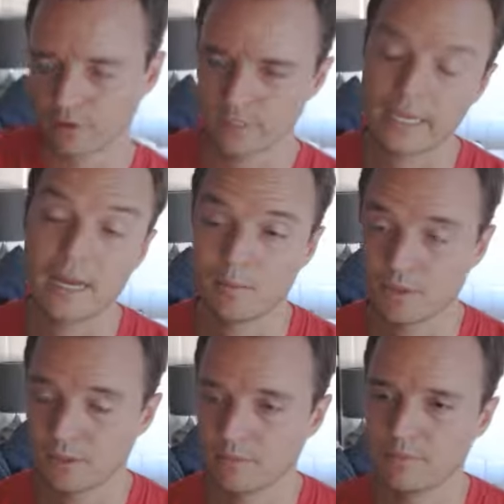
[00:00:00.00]

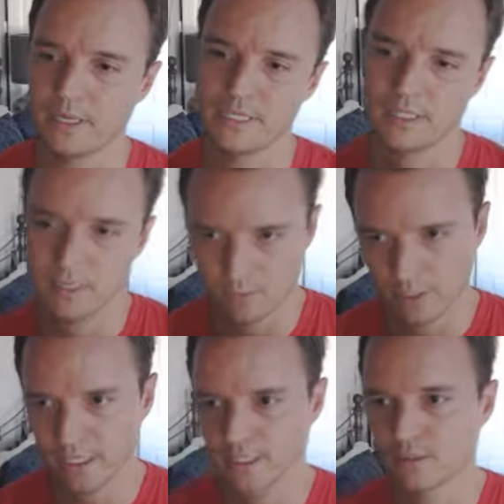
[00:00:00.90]
camera, based on
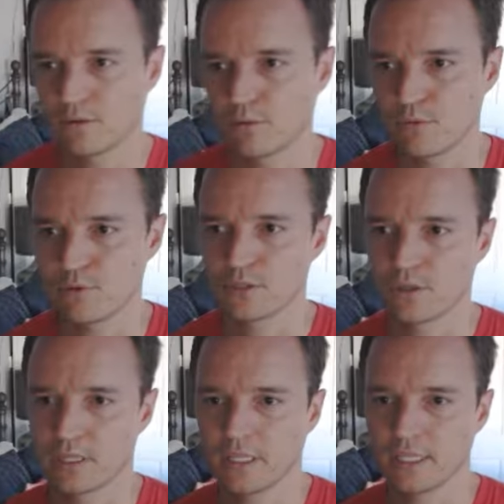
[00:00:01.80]
when it gets through
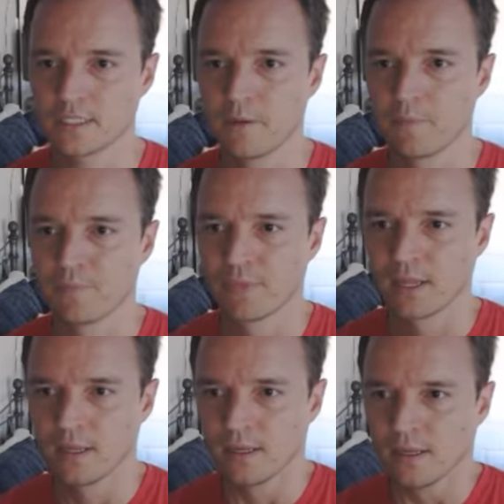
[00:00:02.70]
certain things.
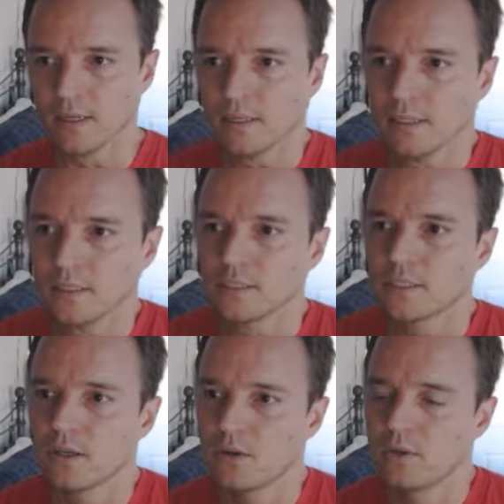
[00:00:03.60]

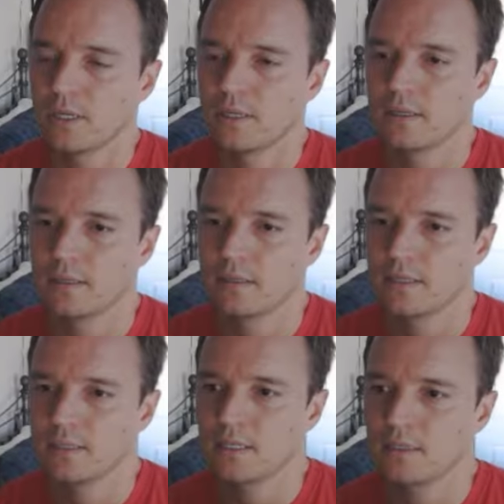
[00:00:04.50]
So
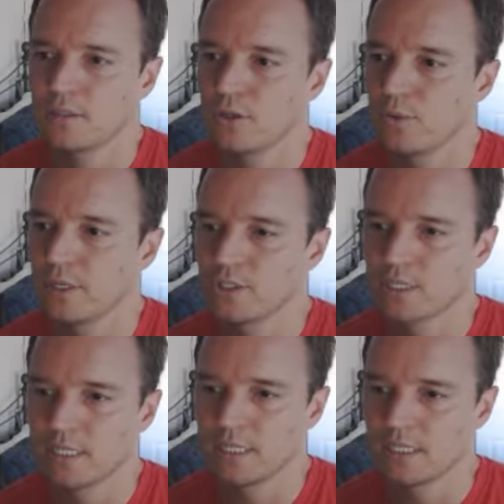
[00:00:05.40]
it's not too
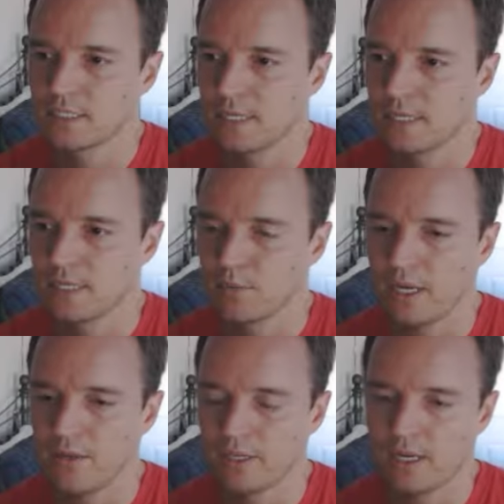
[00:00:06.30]
interesting to say like
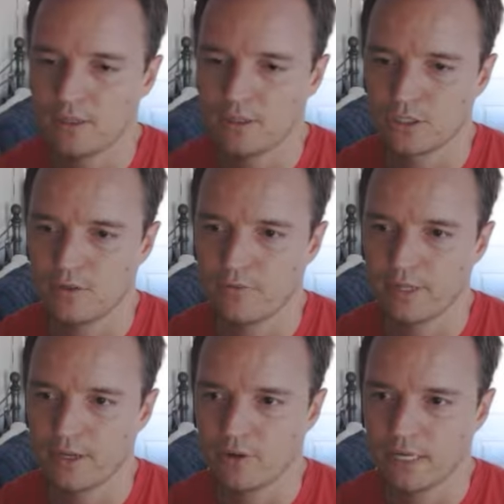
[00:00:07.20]
how the color is all
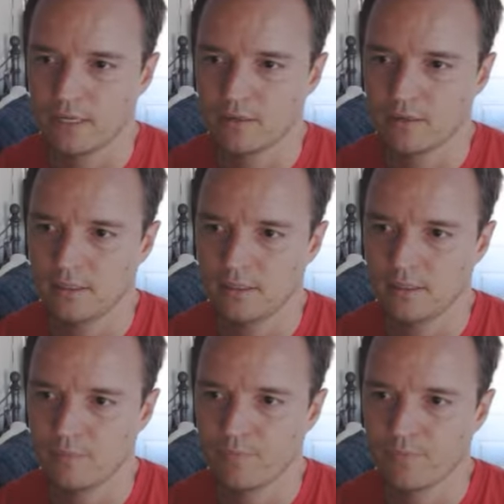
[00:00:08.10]
flickering.
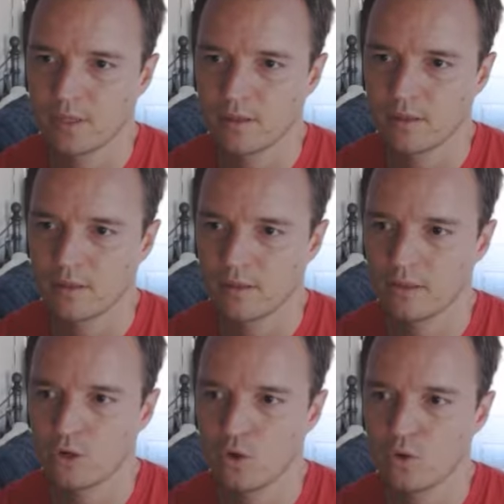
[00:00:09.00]
The
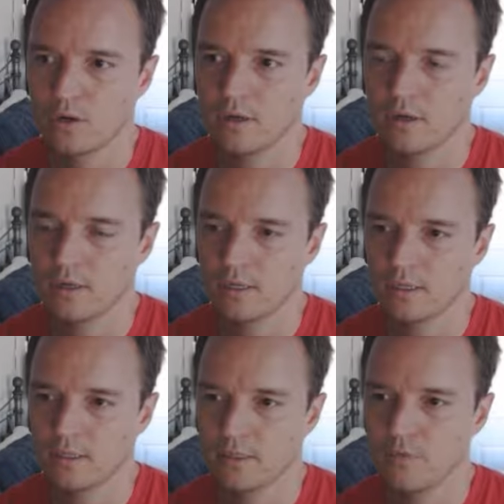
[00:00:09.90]
core
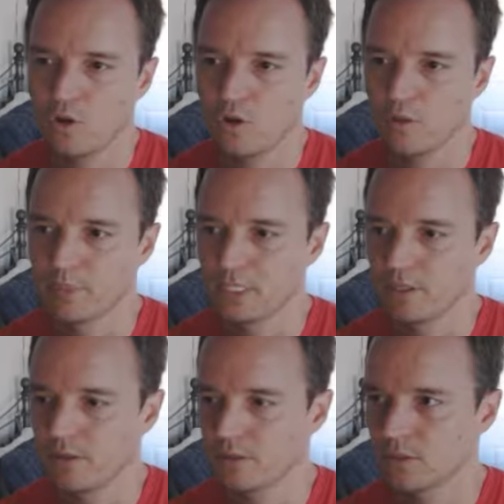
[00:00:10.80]
of all the
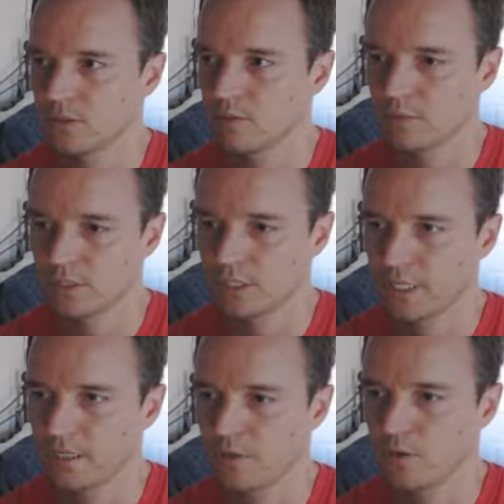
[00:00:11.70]
materials, which I
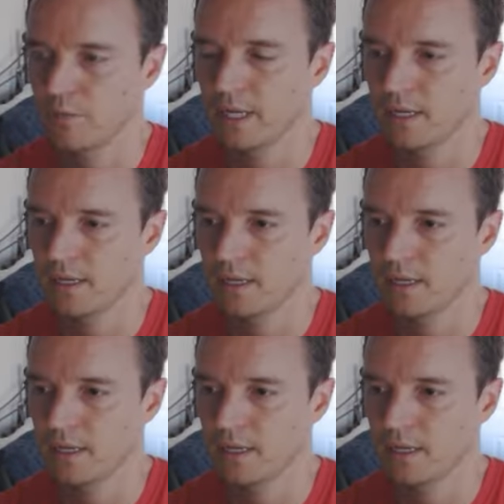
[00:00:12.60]
can go back,